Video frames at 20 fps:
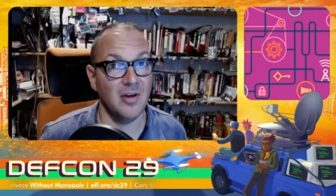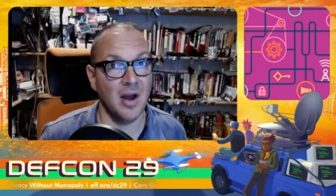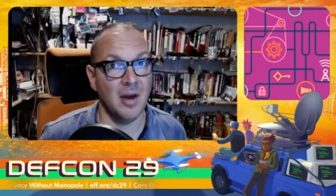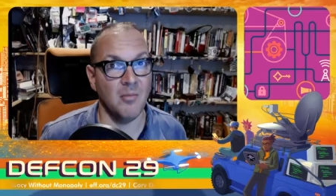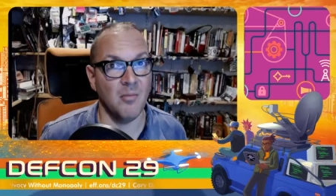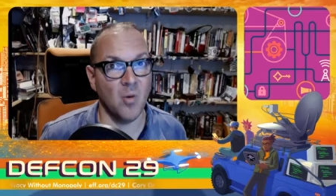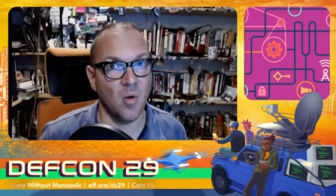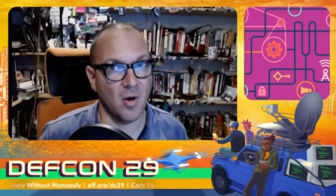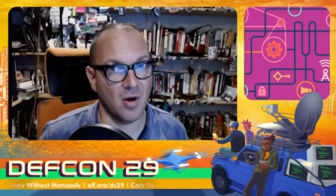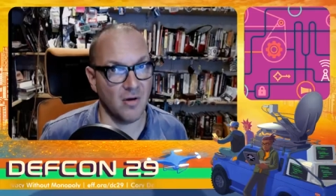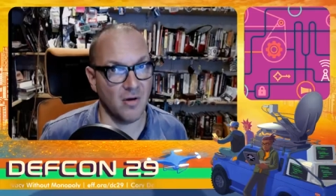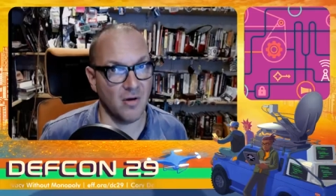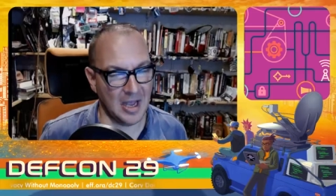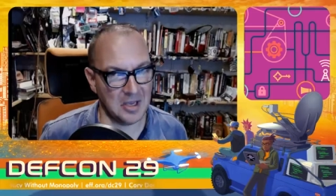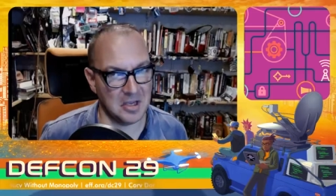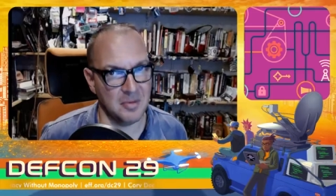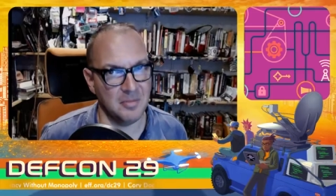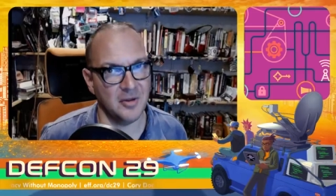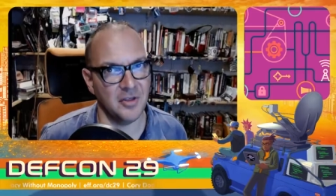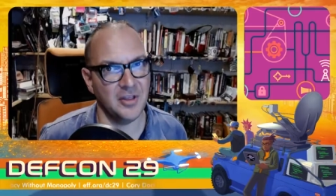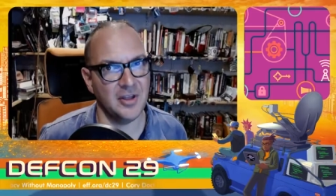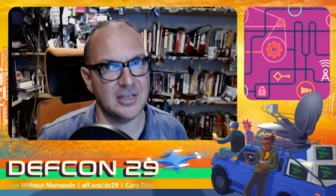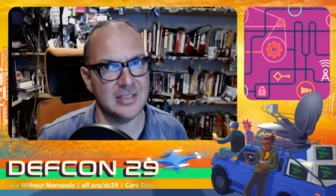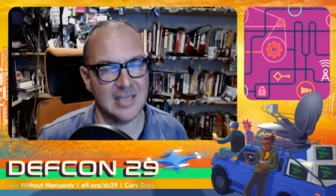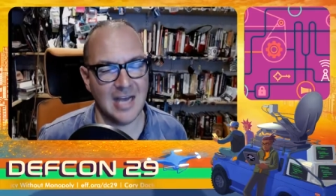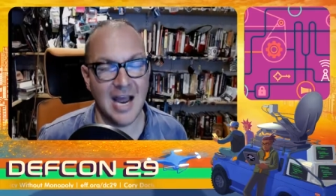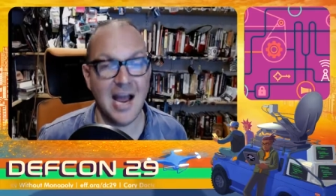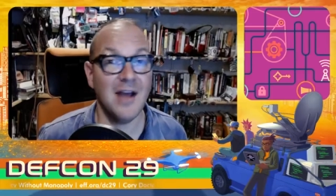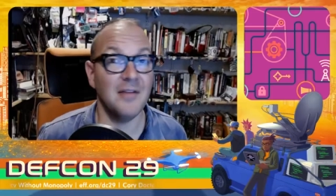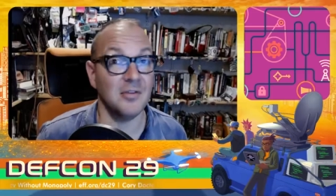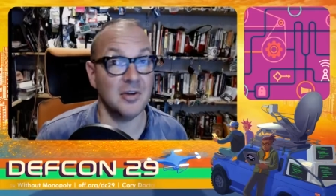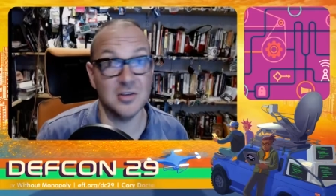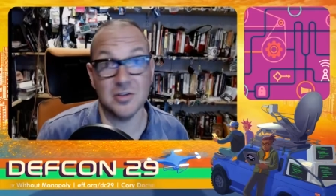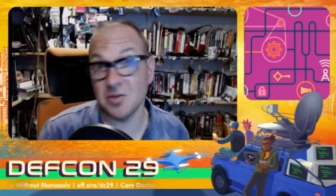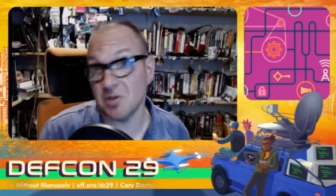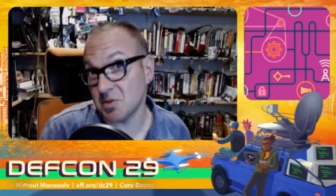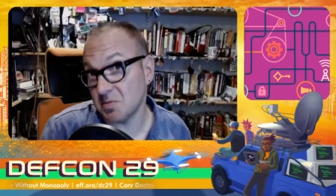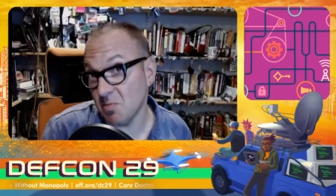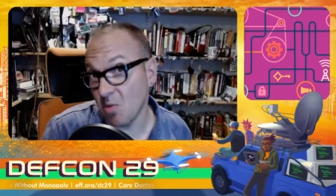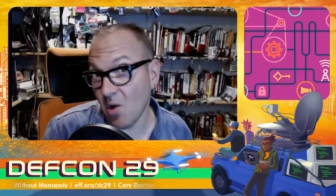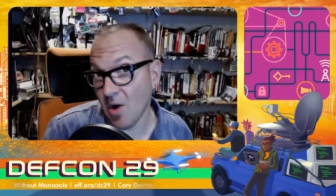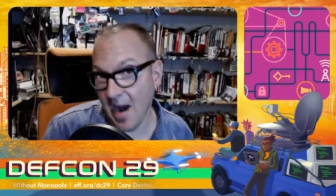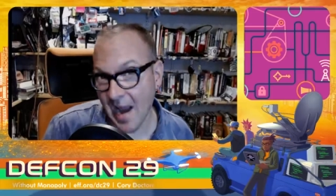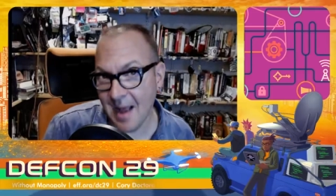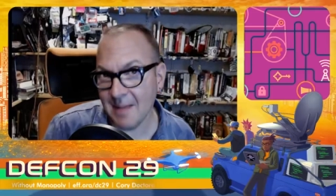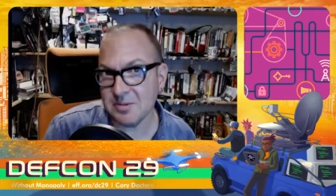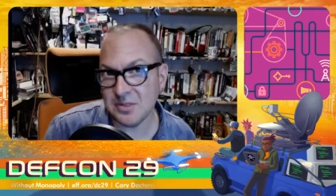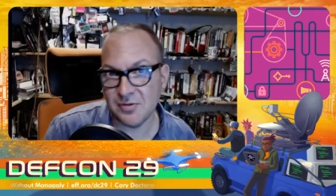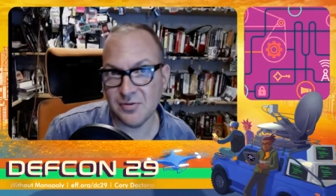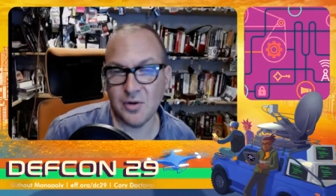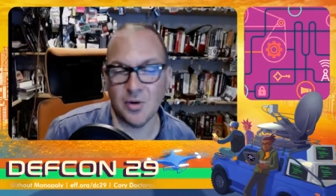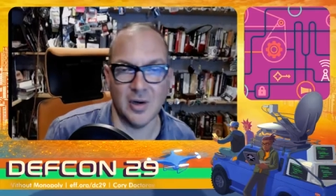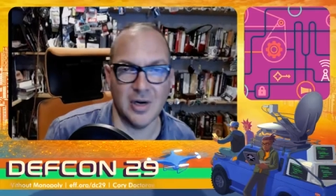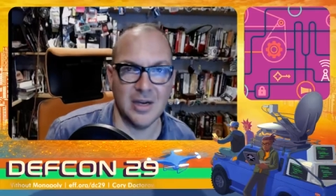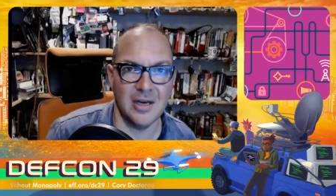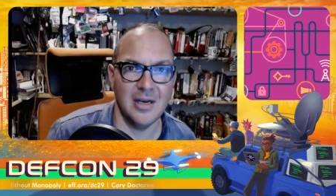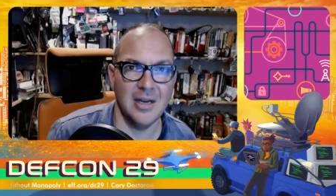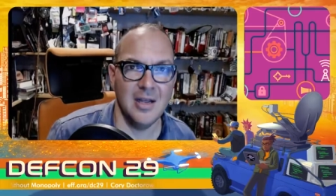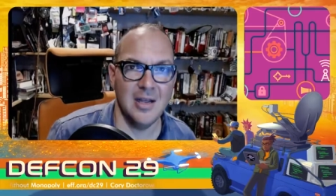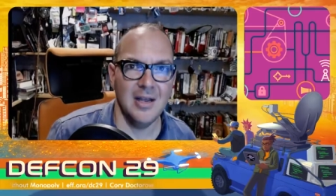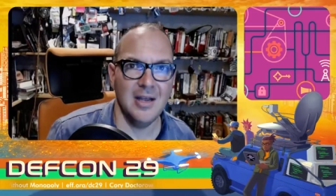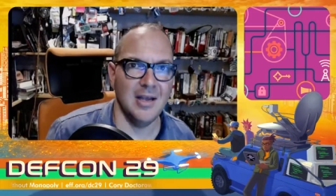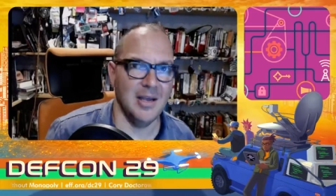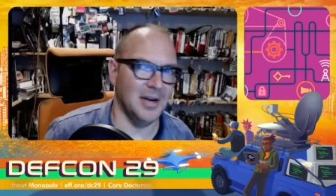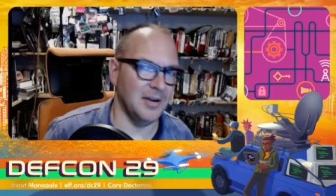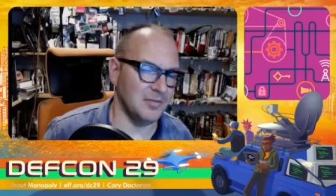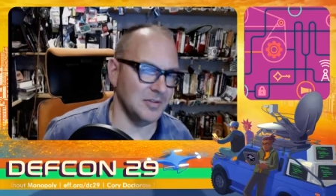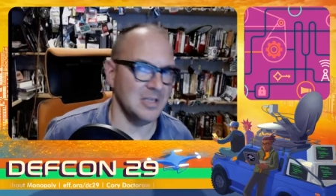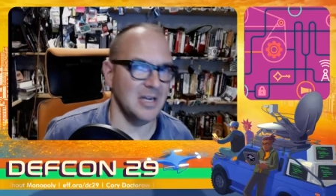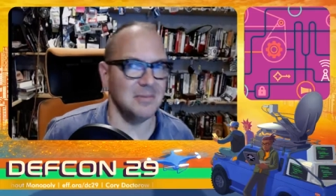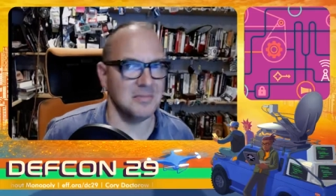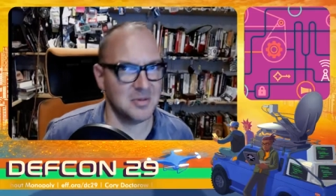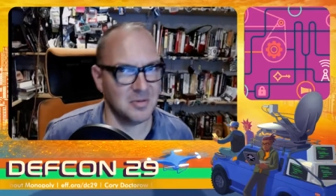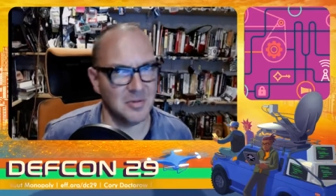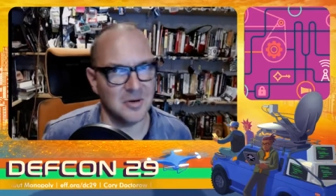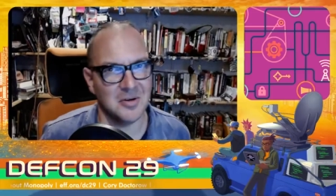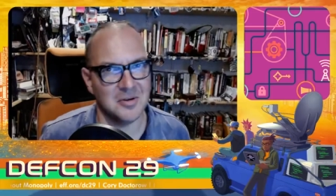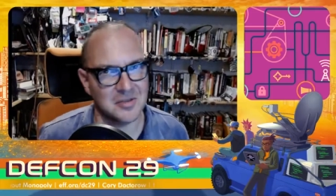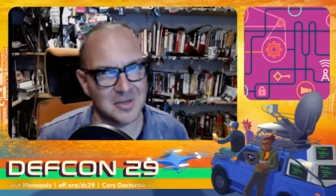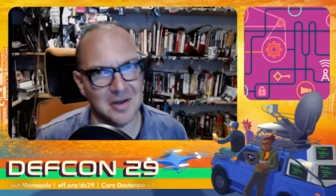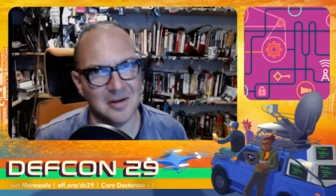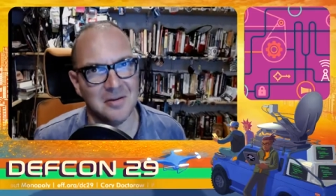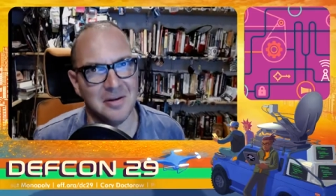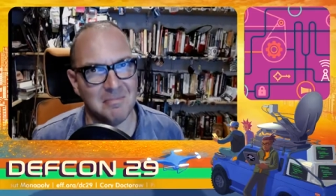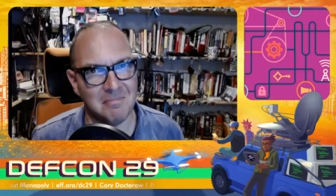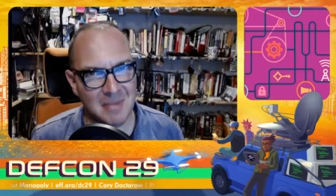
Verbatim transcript: a more valuable thing to have because there's more apps for it. And every time someone goes out and